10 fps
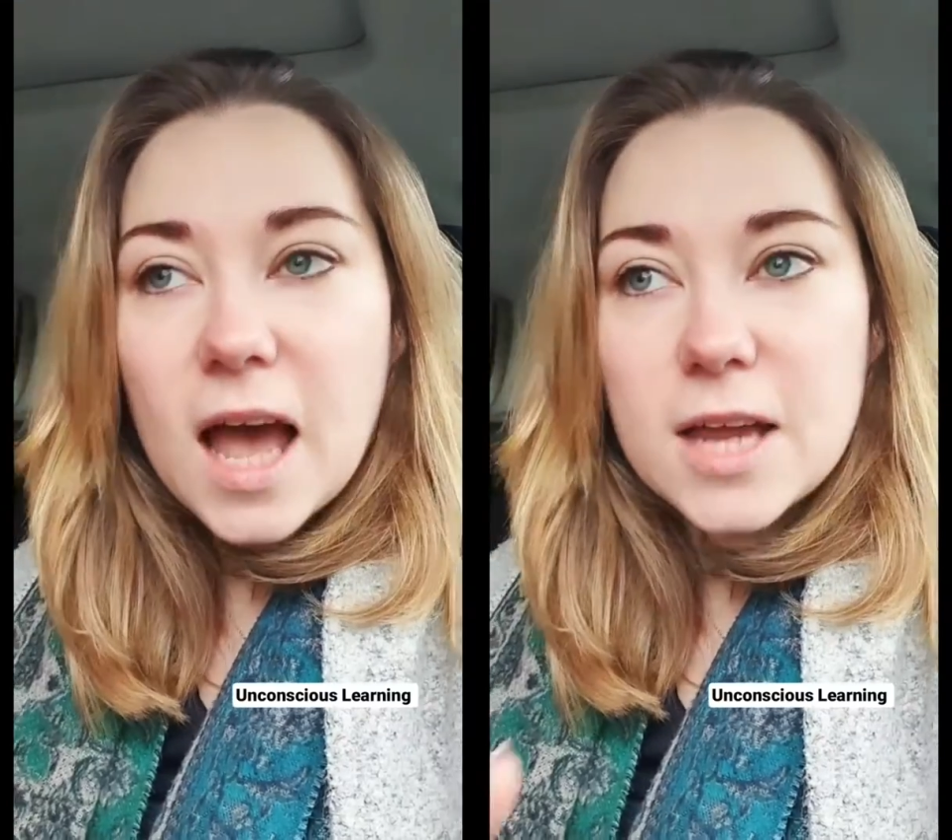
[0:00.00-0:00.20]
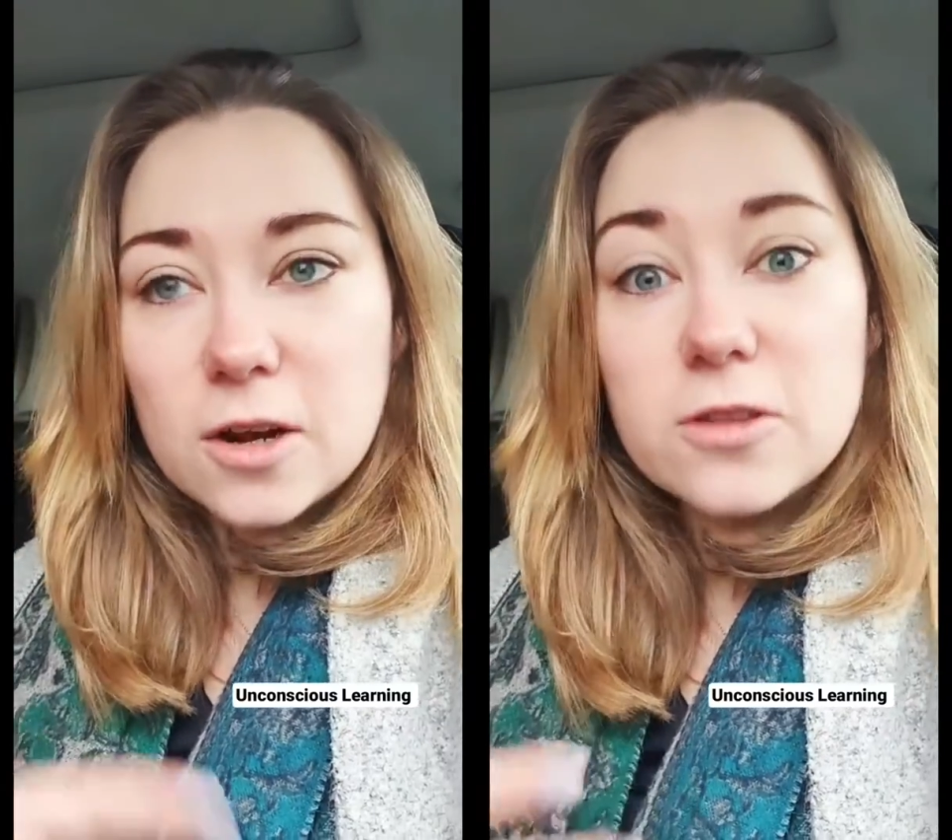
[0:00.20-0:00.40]

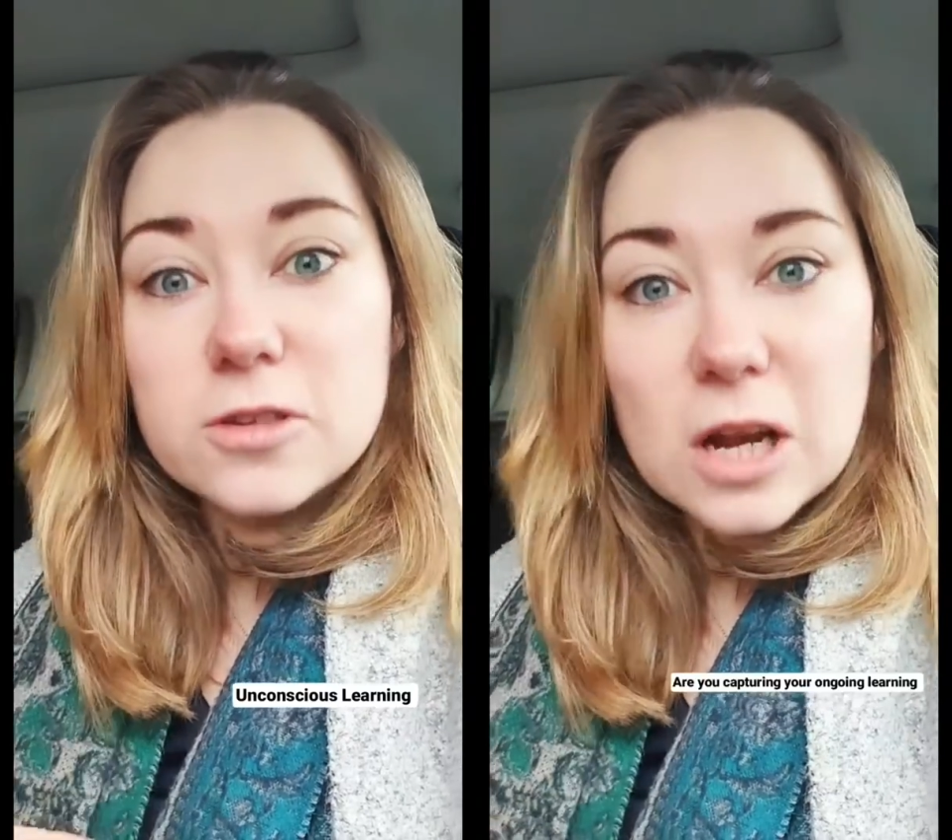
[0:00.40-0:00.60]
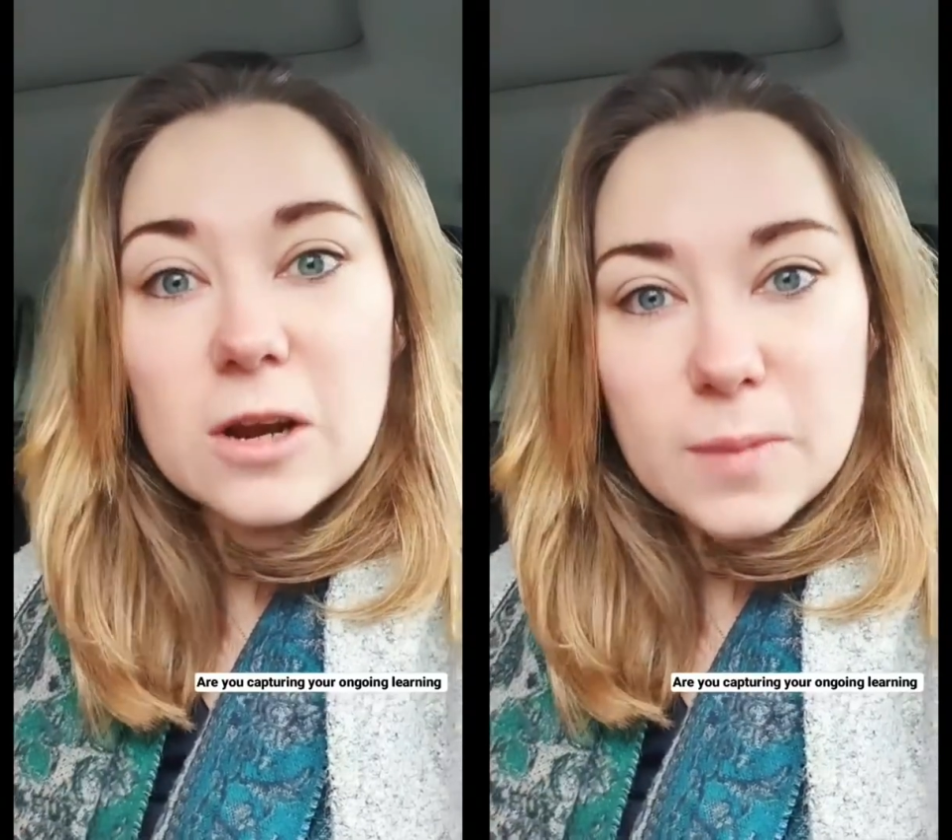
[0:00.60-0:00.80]
and
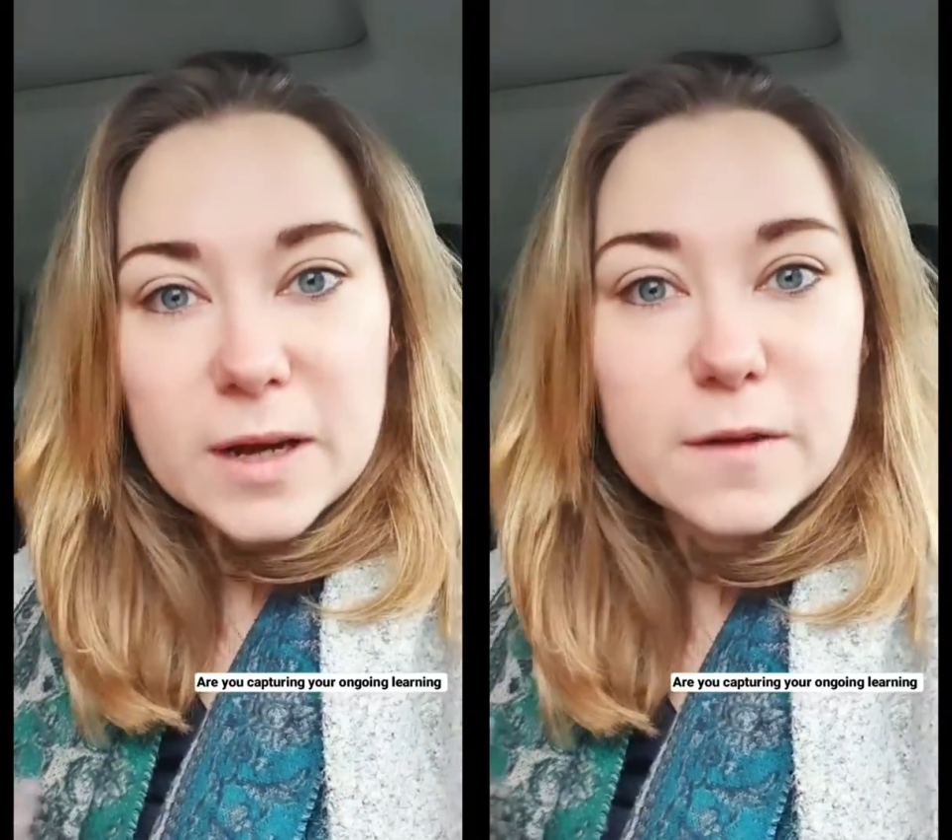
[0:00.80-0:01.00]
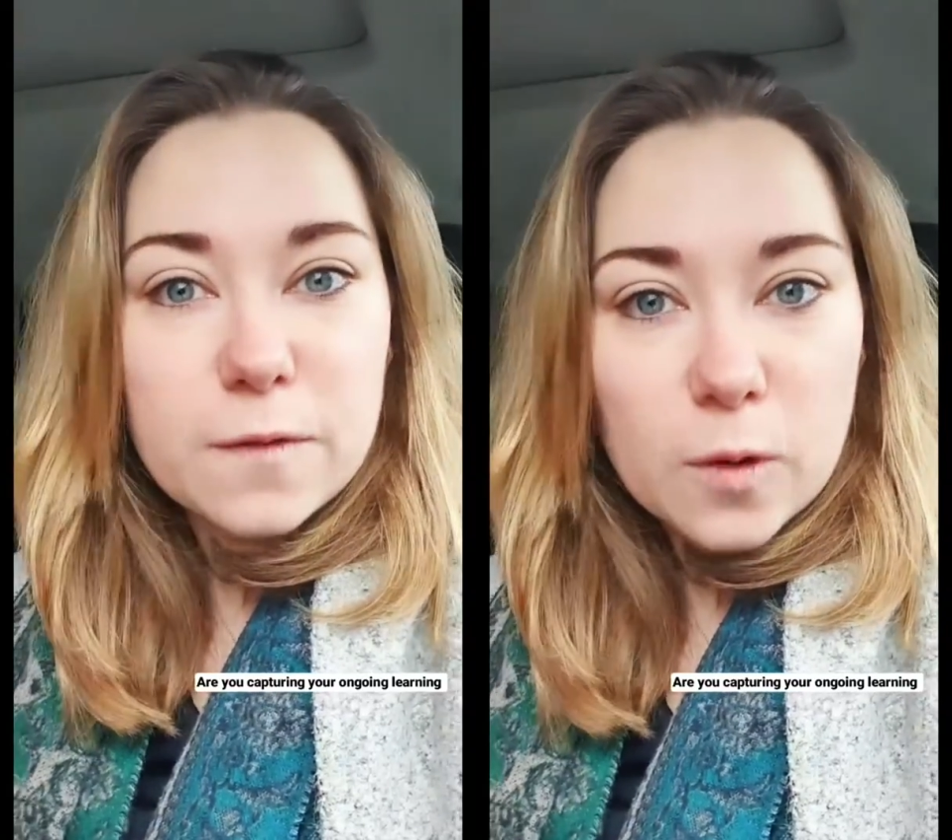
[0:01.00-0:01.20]
others learn
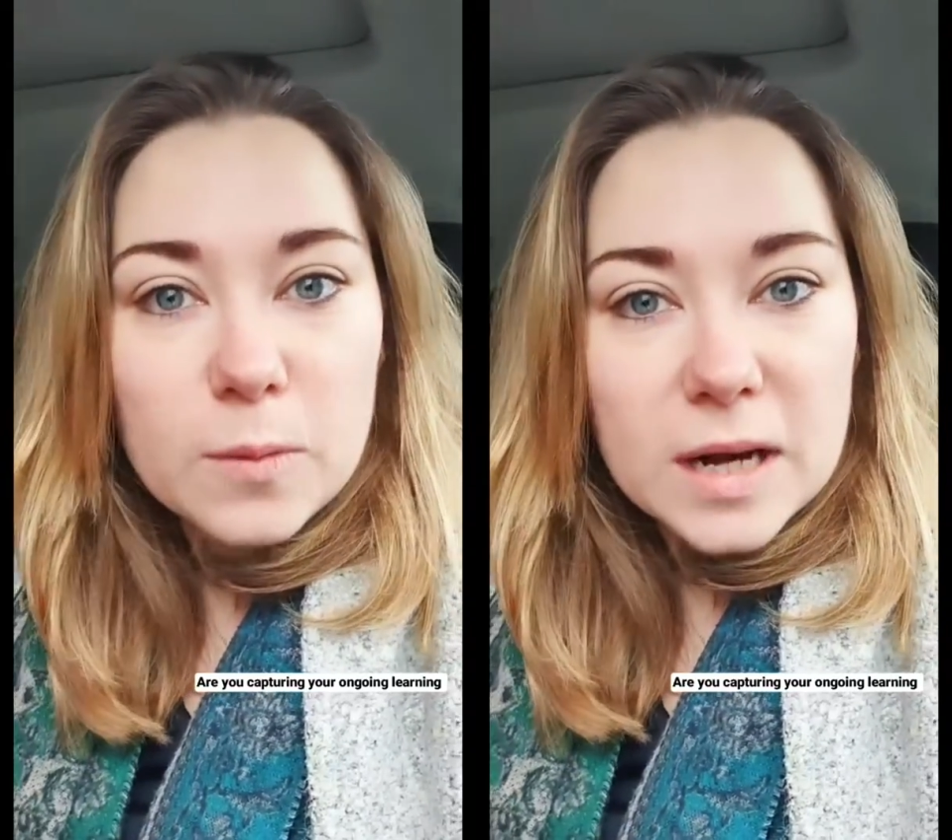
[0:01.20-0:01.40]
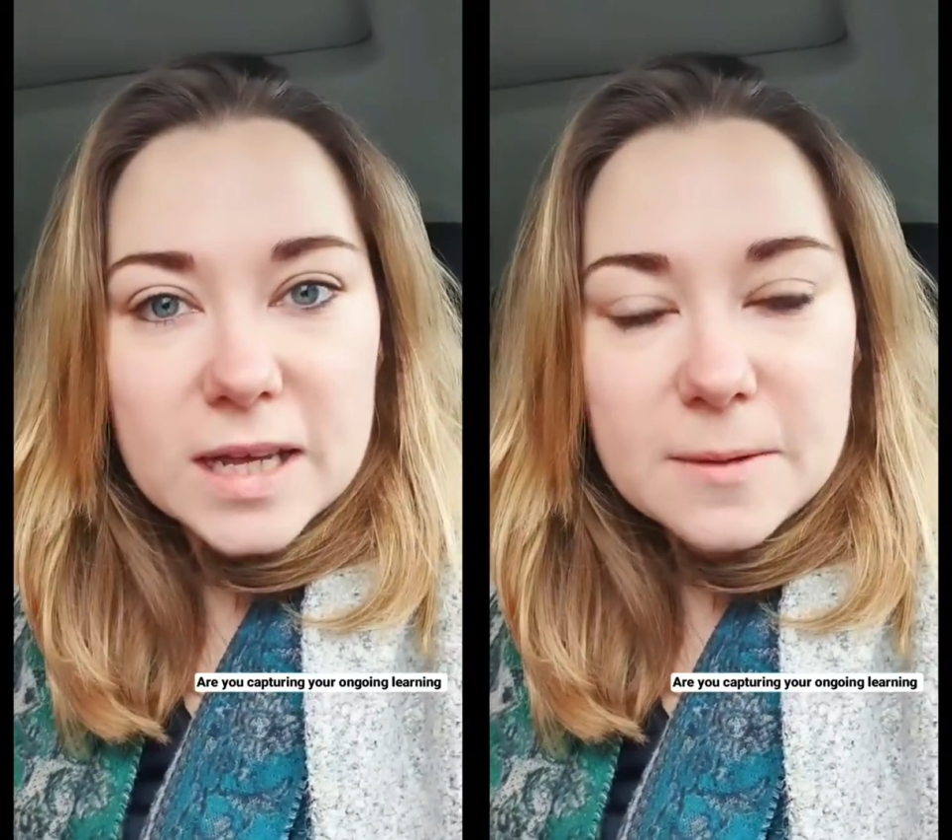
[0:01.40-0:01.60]
better
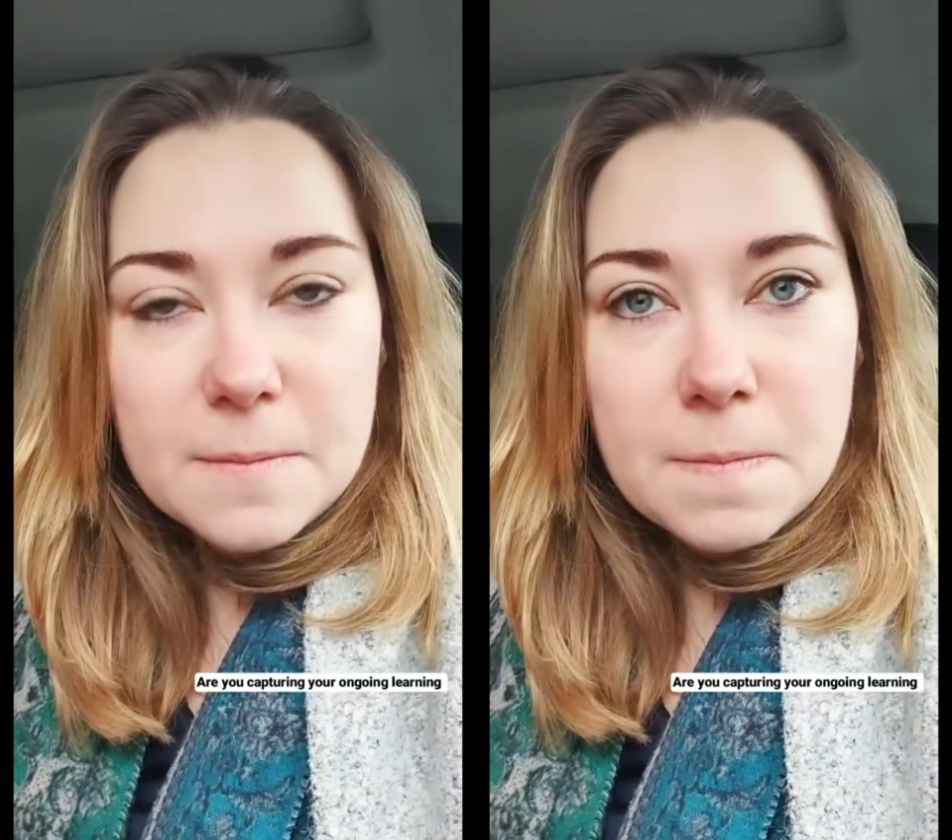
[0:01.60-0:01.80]
formally.